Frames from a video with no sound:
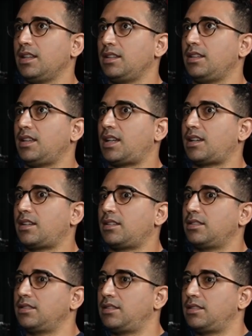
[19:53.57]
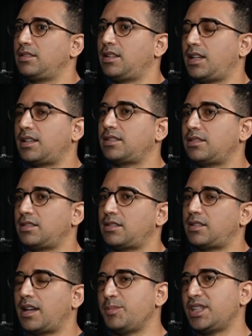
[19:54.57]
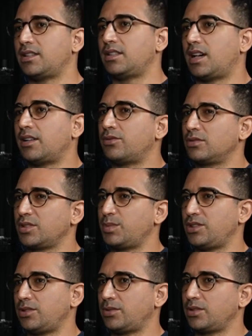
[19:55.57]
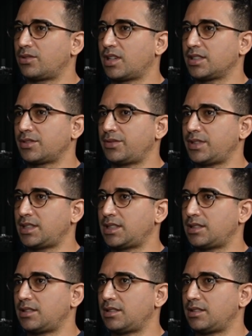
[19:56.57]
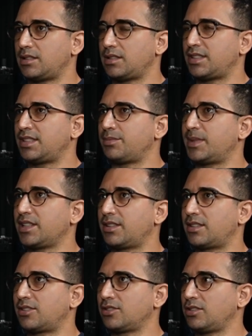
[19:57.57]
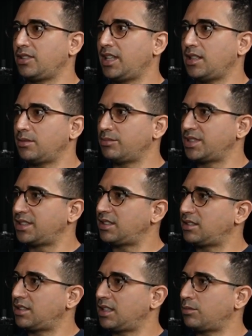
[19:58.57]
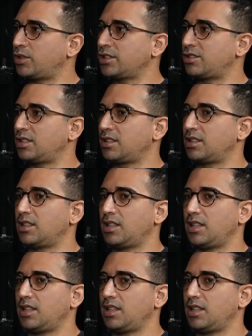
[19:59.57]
Yeah. I mean, I've only been doing CrossFit. This is my third games that I'm watching.